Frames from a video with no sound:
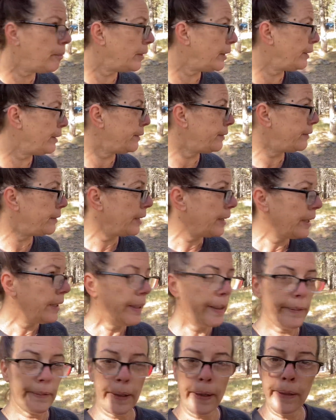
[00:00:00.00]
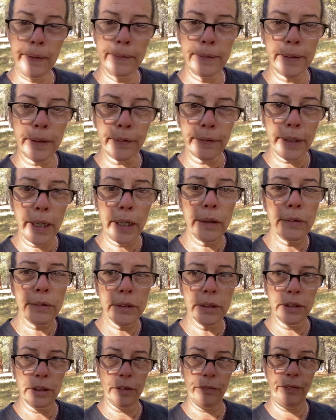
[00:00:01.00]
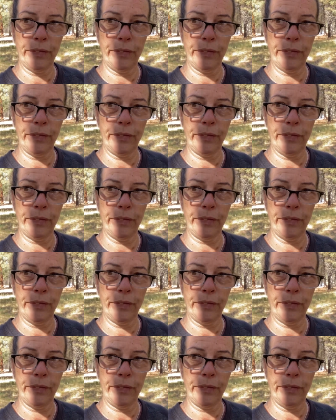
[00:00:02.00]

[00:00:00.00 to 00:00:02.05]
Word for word: with tens of thousands of